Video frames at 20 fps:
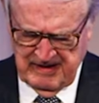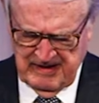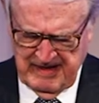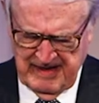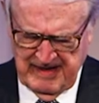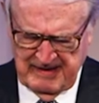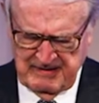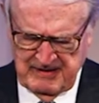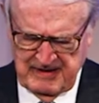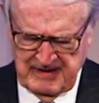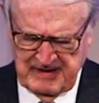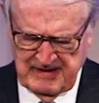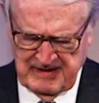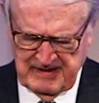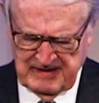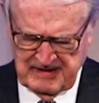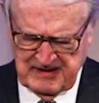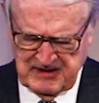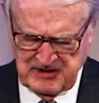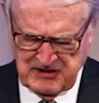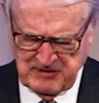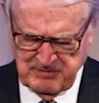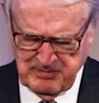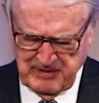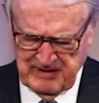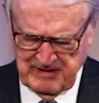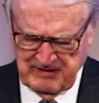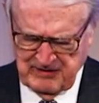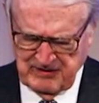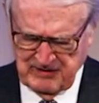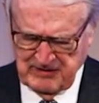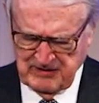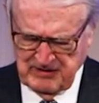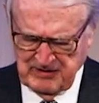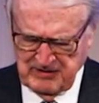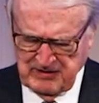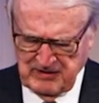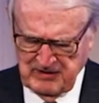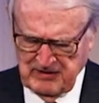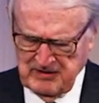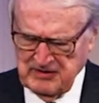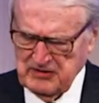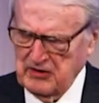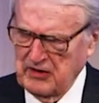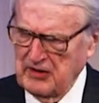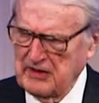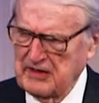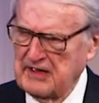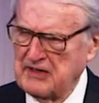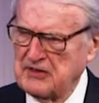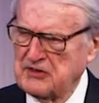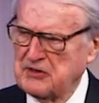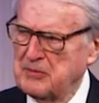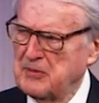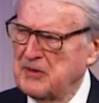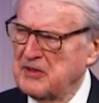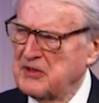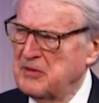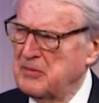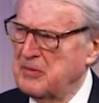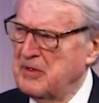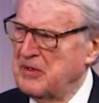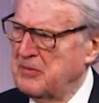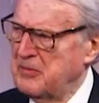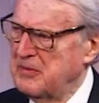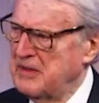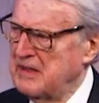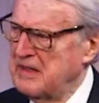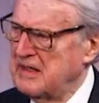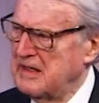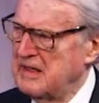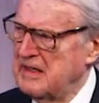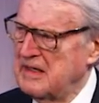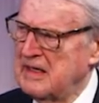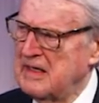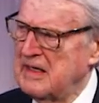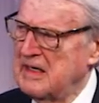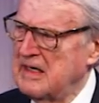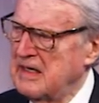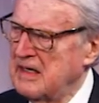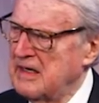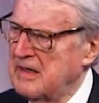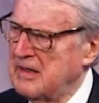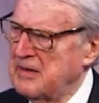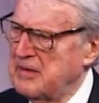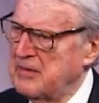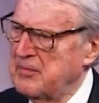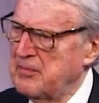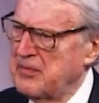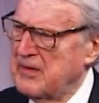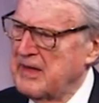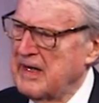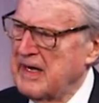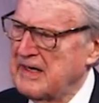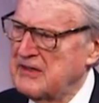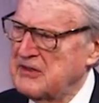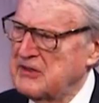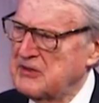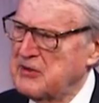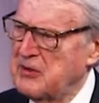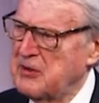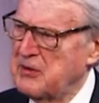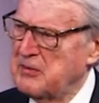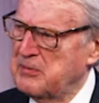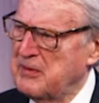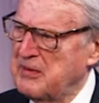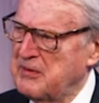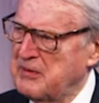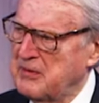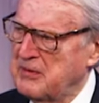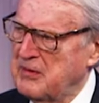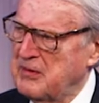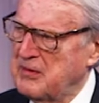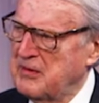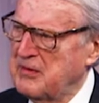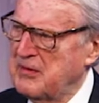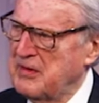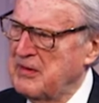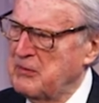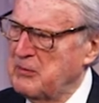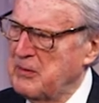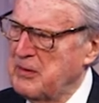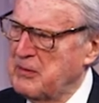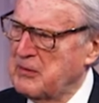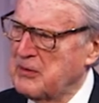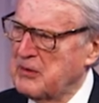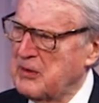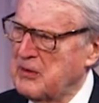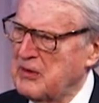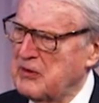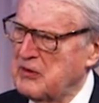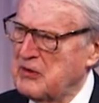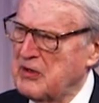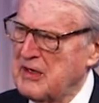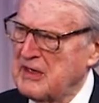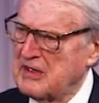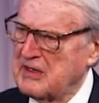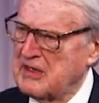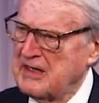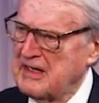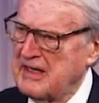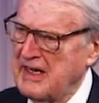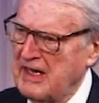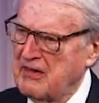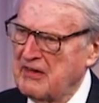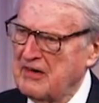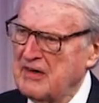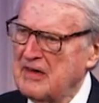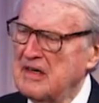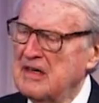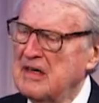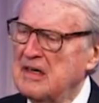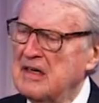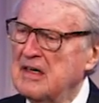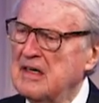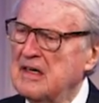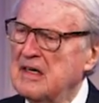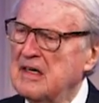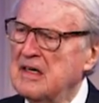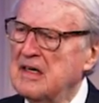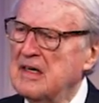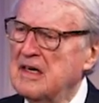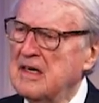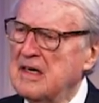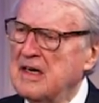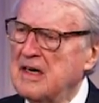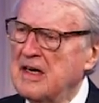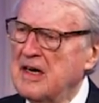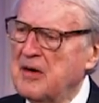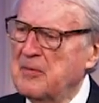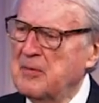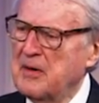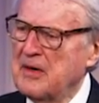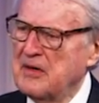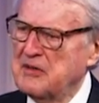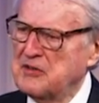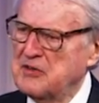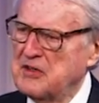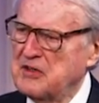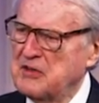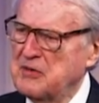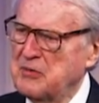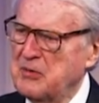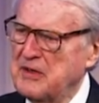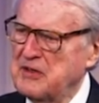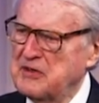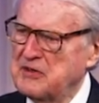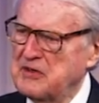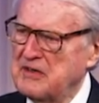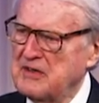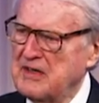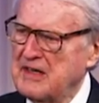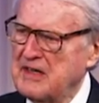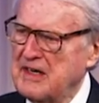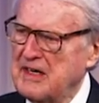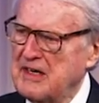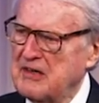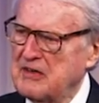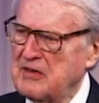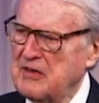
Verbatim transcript: I didn't anticipate their talking so much about me. I just hoped that, that we were going to talk together about a situation that now